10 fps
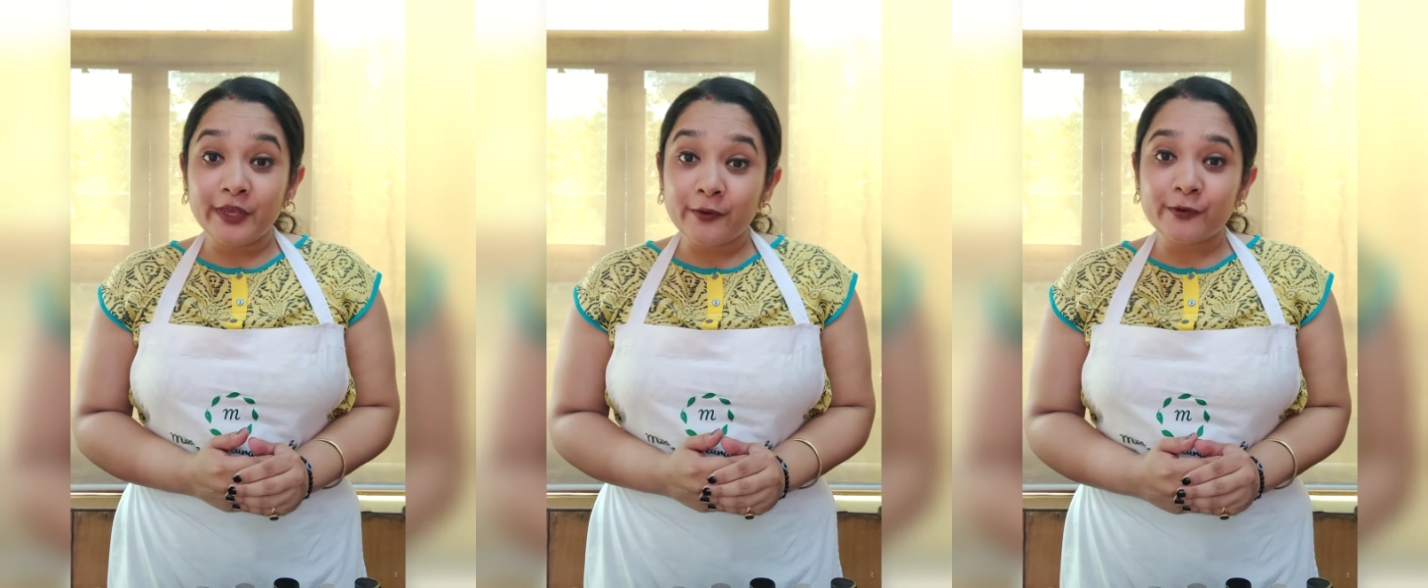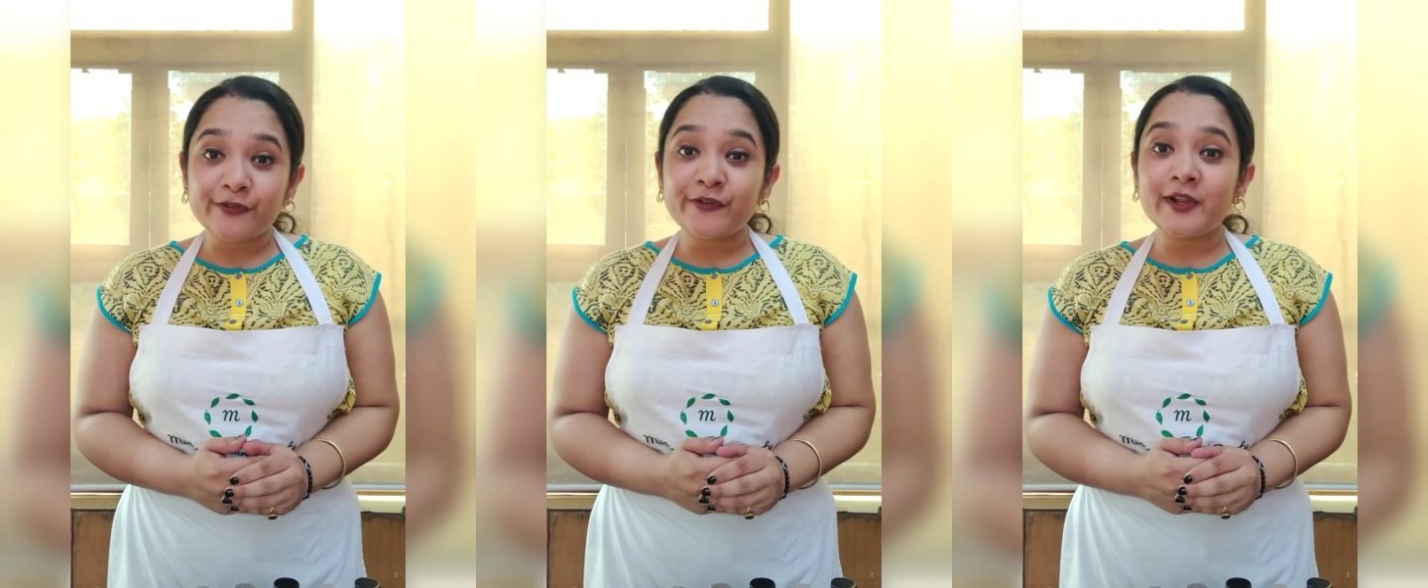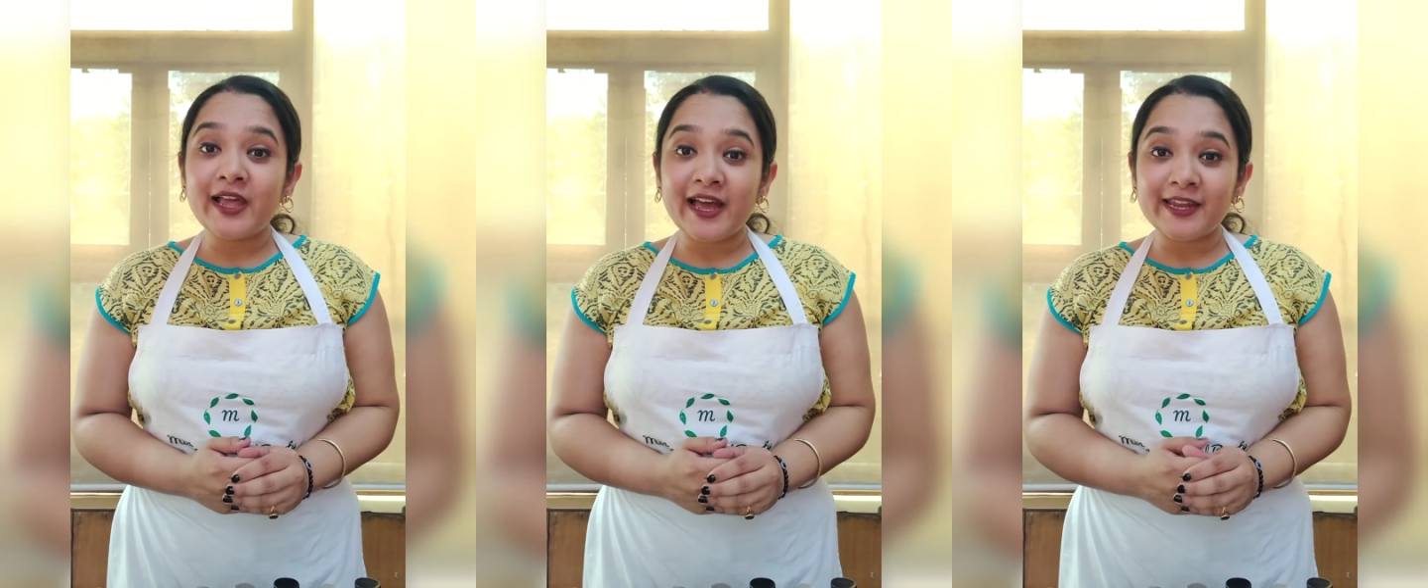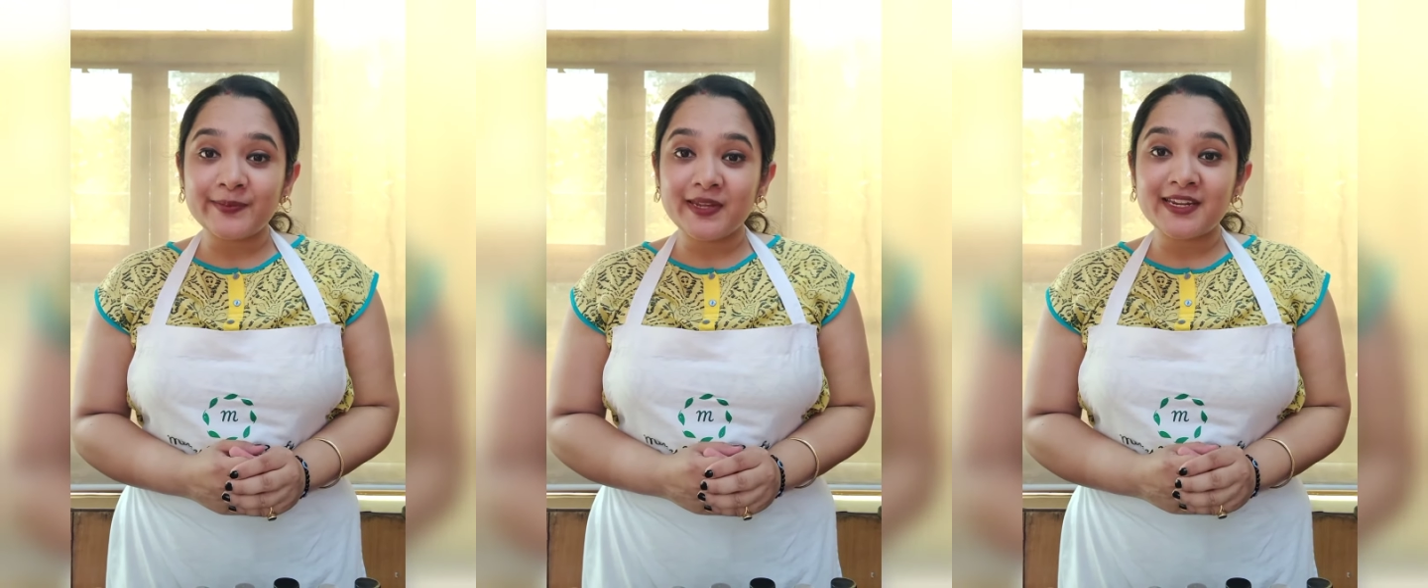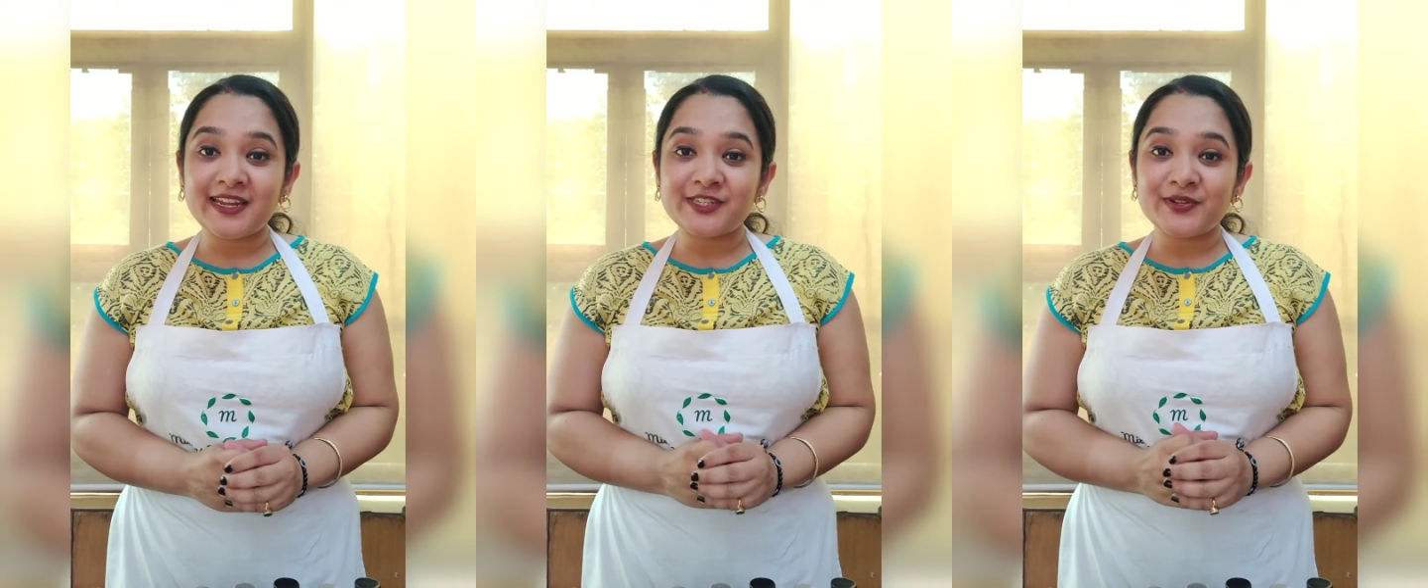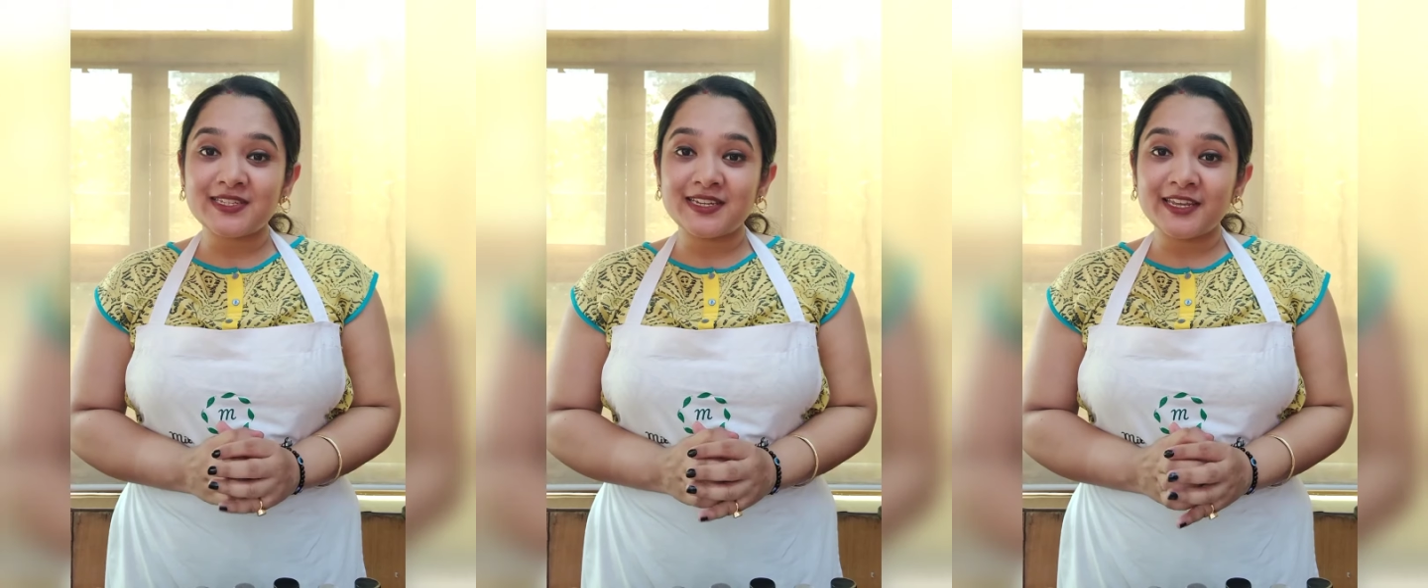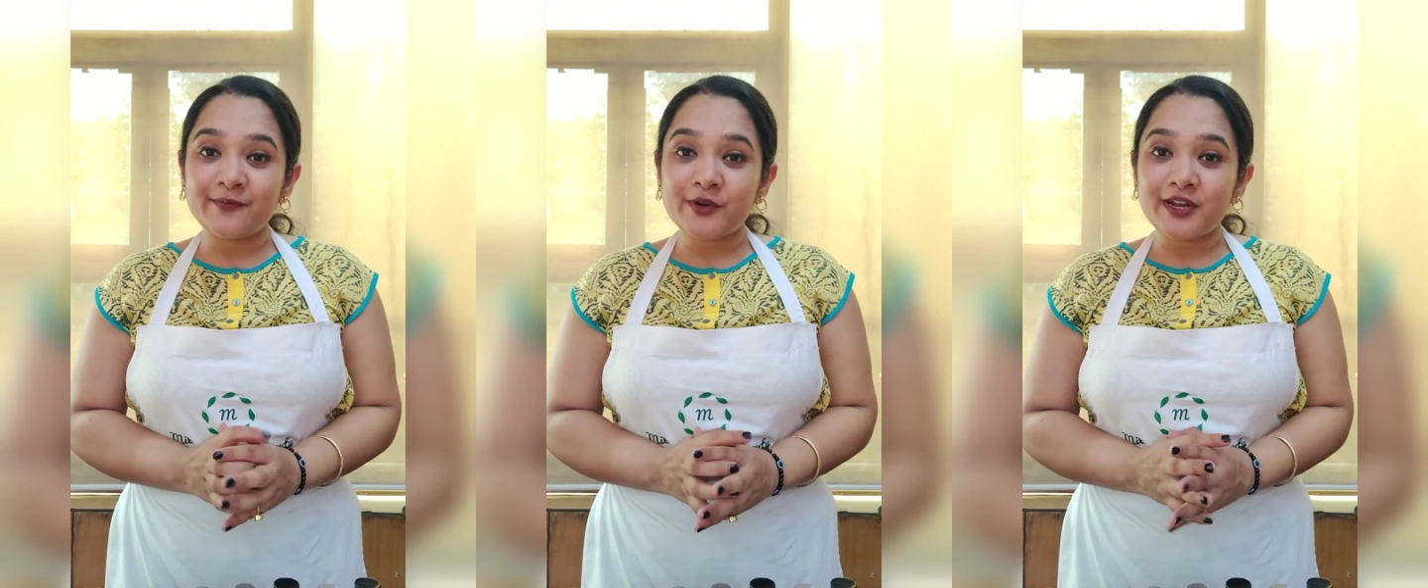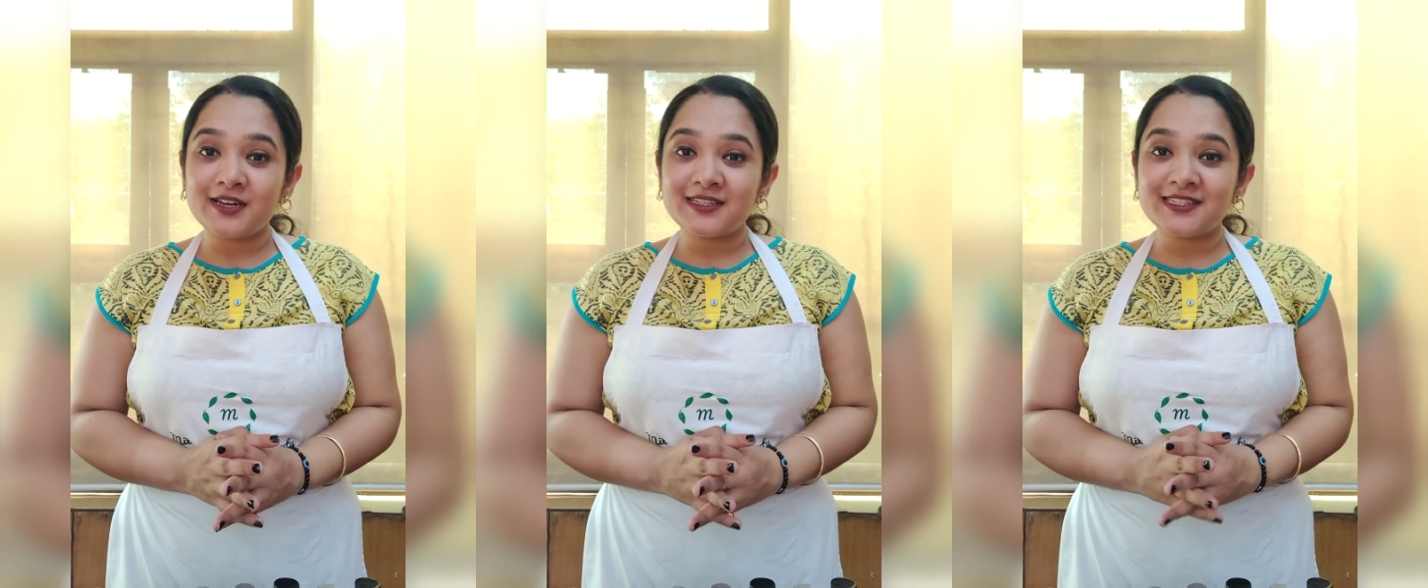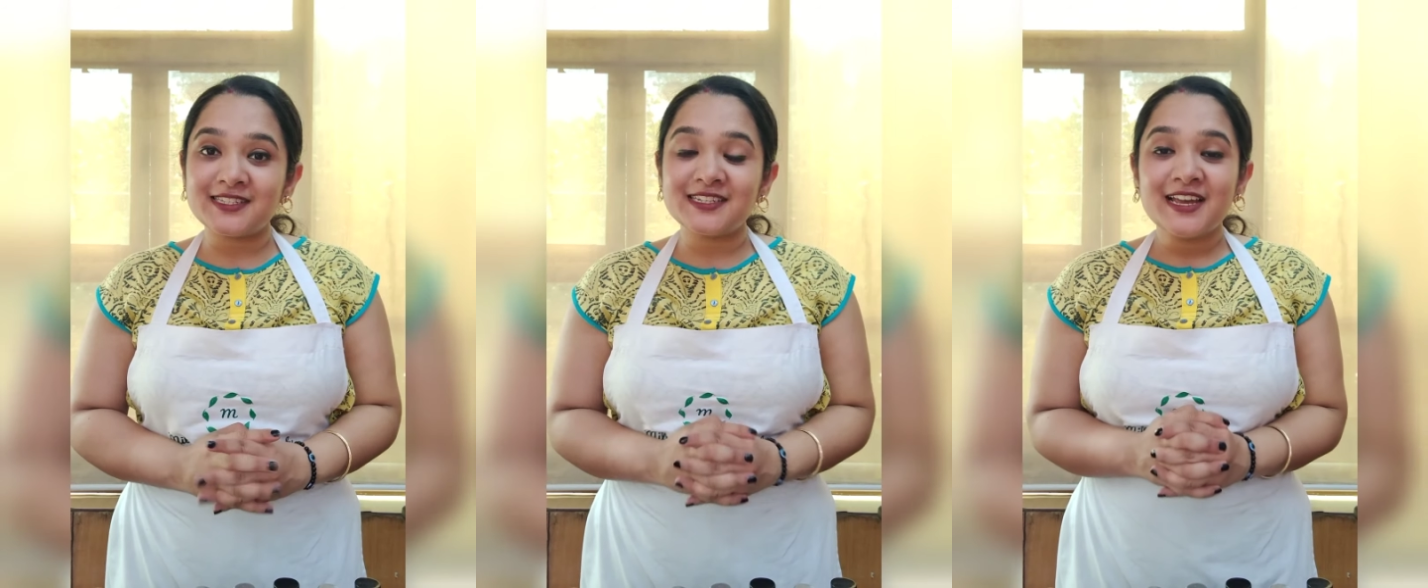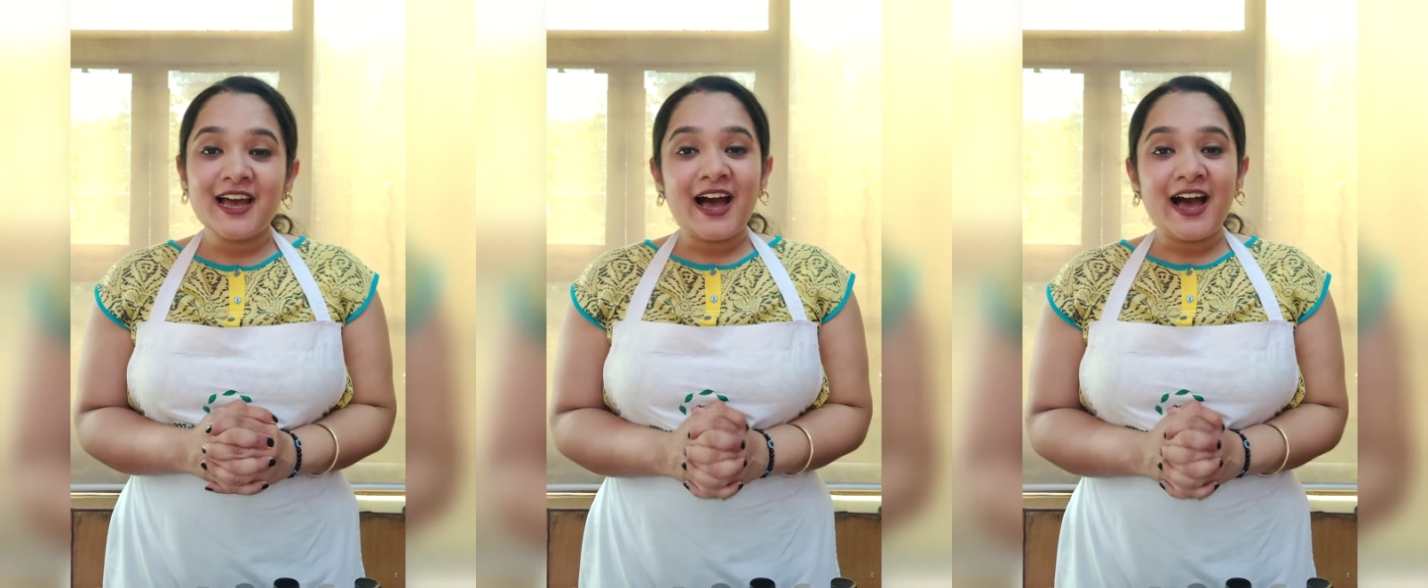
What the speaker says: beautiful handmade and natural skincare products?